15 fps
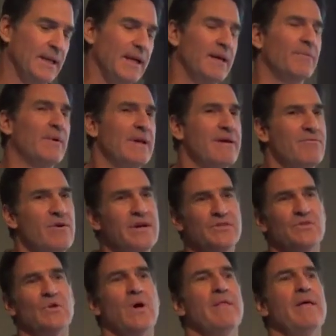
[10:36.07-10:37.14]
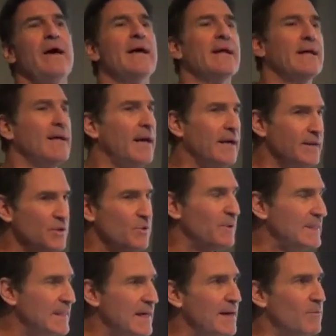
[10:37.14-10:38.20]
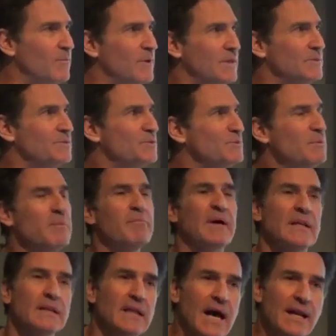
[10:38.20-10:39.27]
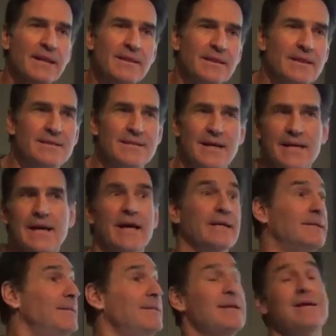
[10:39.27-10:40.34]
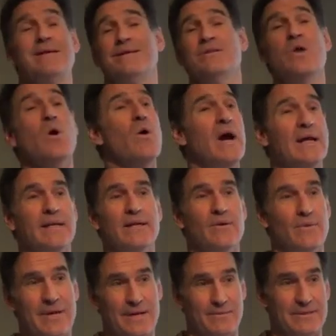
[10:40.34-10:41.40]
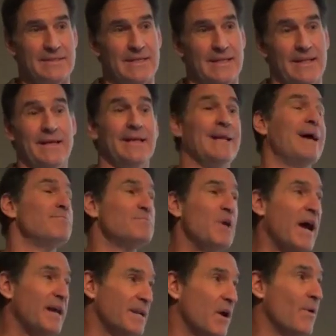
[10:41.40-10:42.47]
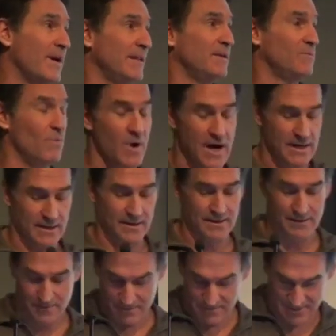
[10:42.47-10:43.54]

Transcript: And whenever I saw that, I, I knew what that was. But a lot of things I ate no idea what I was eating, and I, I know I didn't want to know.